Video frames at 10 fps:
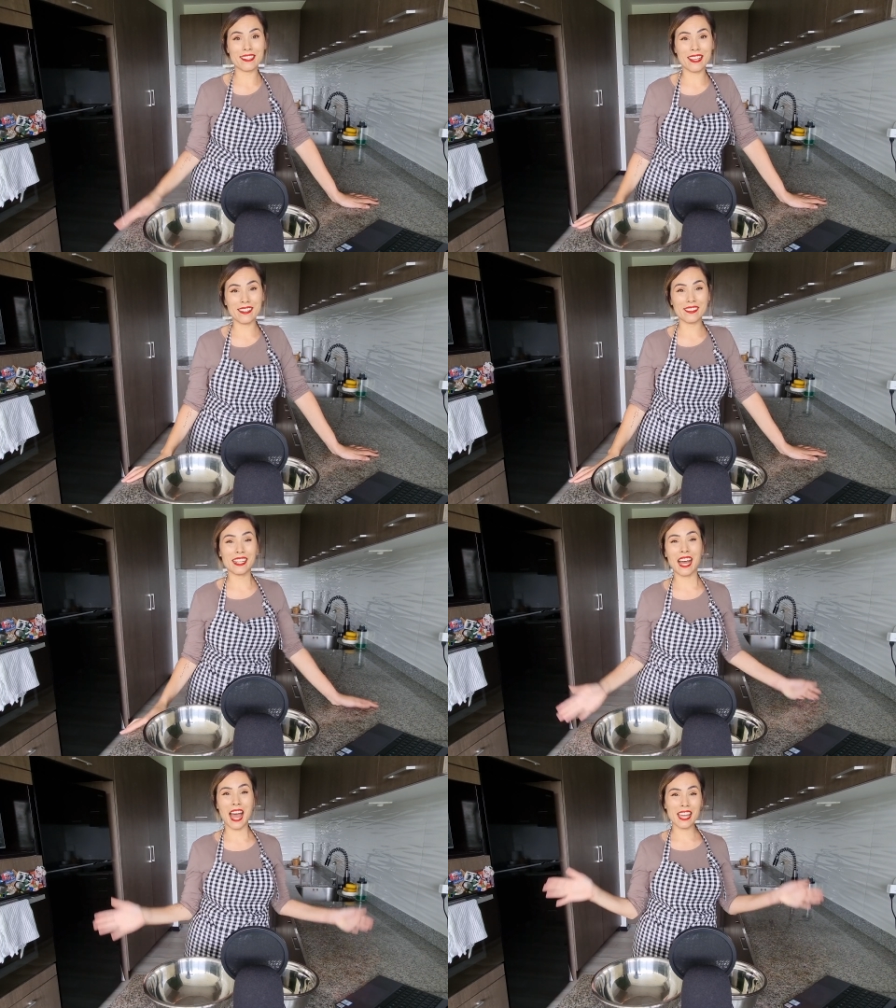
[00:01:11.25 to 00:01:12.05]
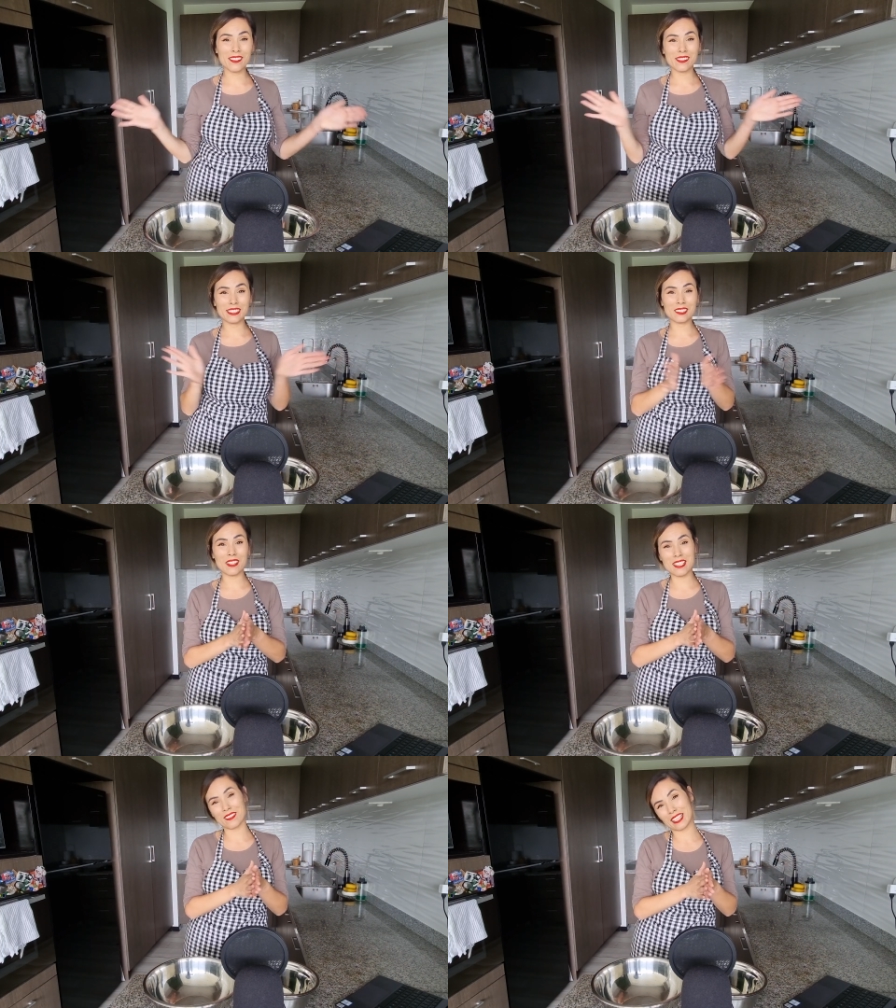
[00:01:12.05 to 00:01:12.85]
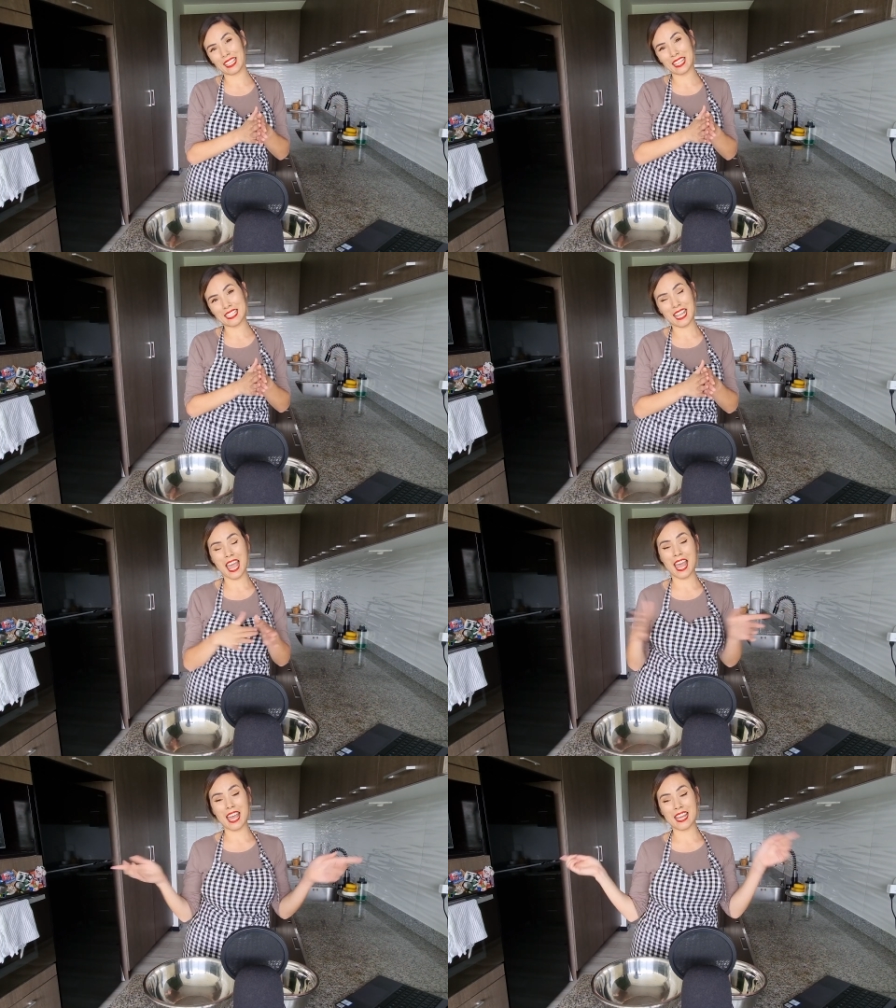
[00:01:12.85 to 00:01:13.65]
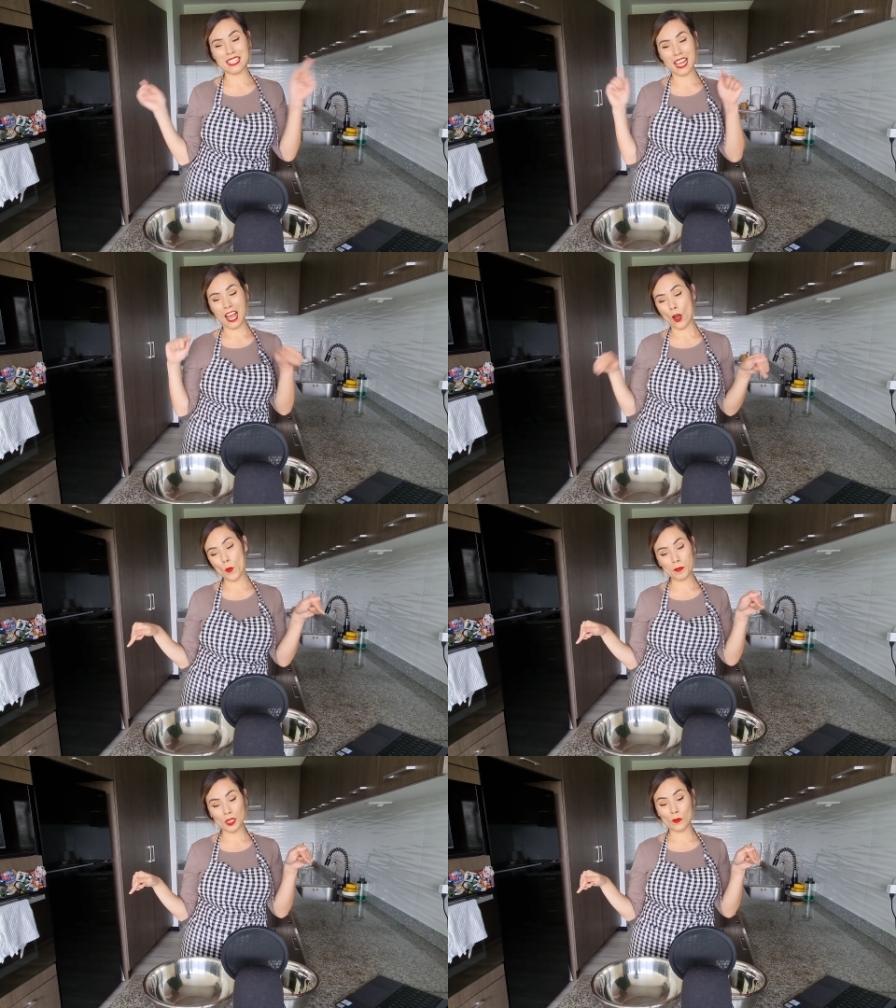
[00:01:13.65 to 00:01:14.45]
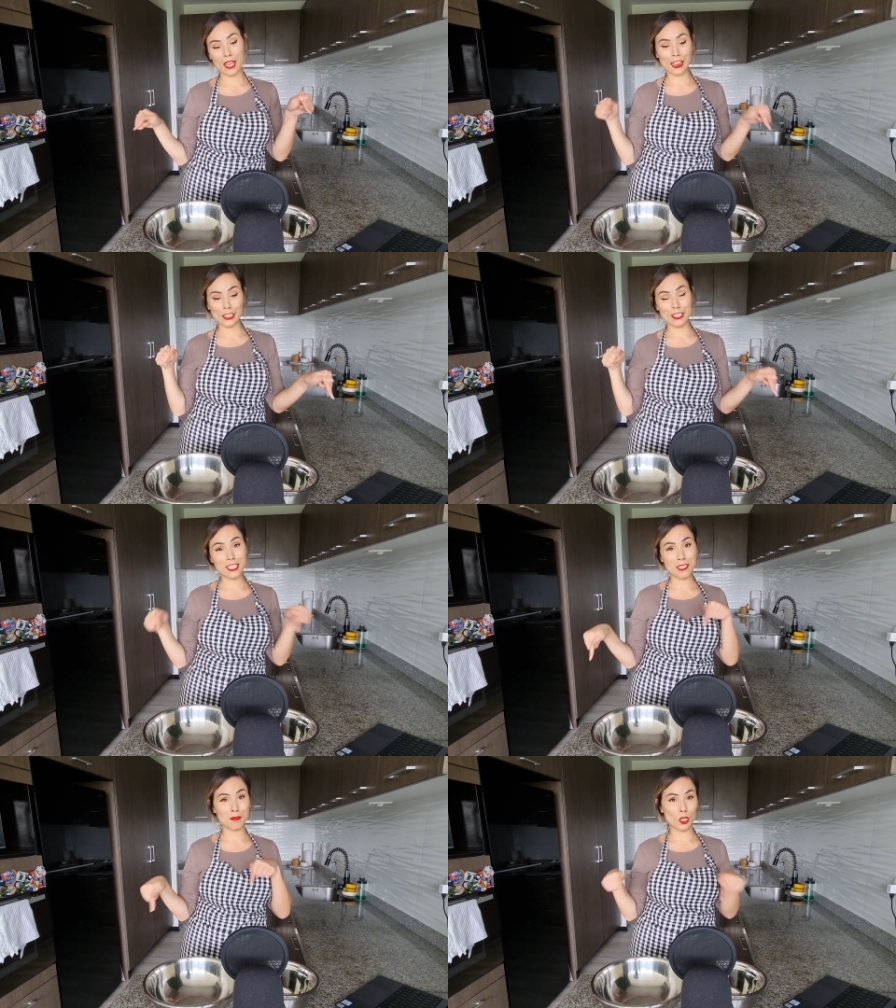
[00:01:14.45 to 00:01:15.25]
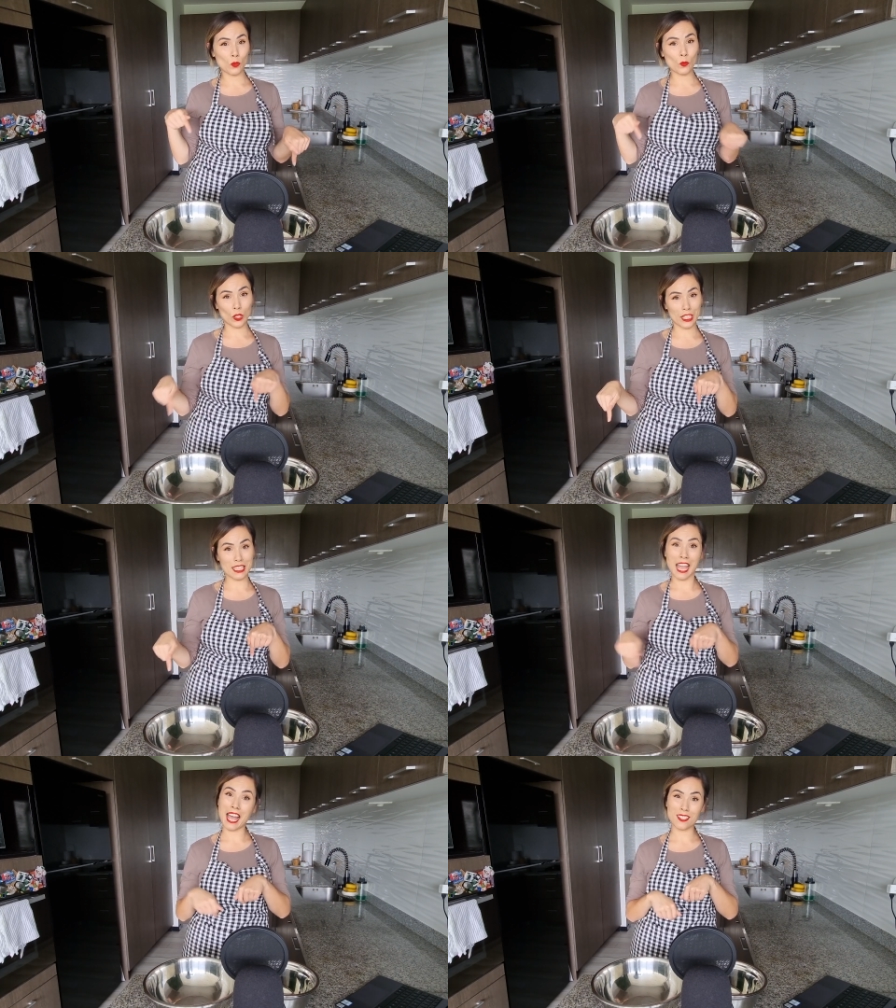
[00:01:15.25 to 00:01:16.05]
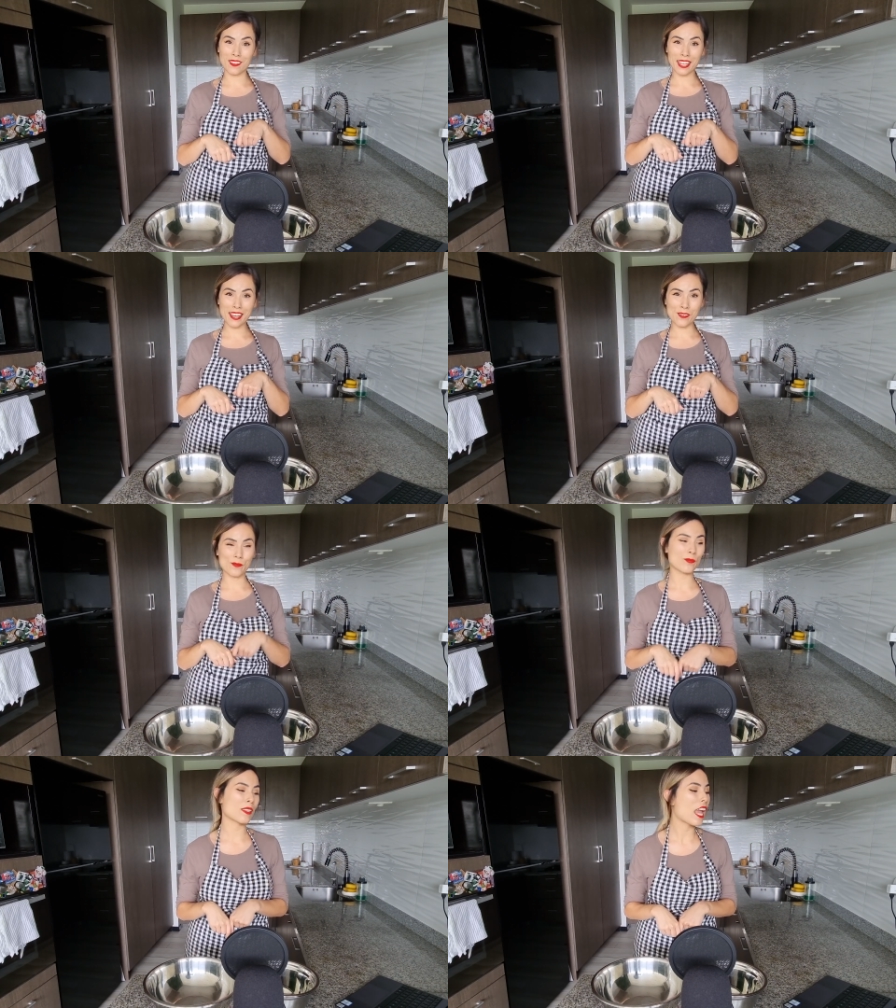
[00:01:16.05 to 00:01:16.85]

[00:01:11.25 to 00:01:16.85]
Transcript: So I am going to make some cookies and hope you can learn some new words as we go.